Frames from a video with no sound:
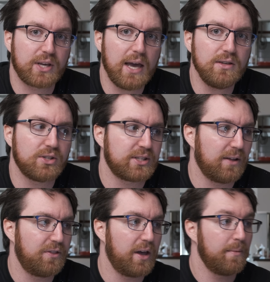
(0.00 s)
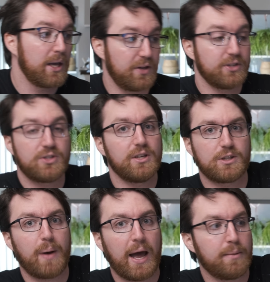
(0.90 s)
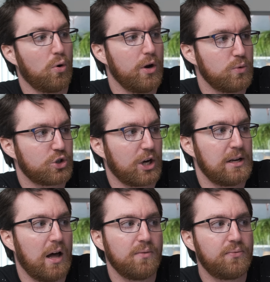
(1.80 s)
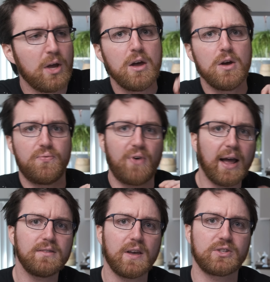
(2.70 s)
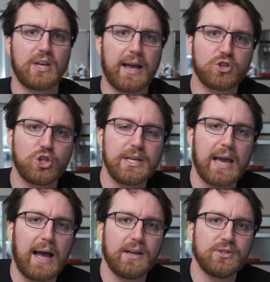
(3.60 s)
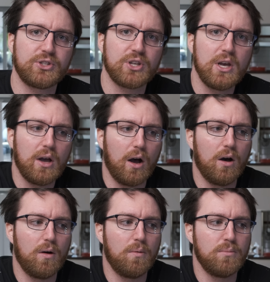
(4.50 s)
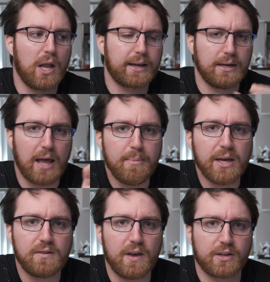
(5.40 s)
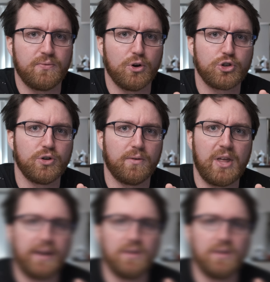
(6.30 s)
cases out there. There's this bad boy, which I love. Fantex actually has like an Matx version of that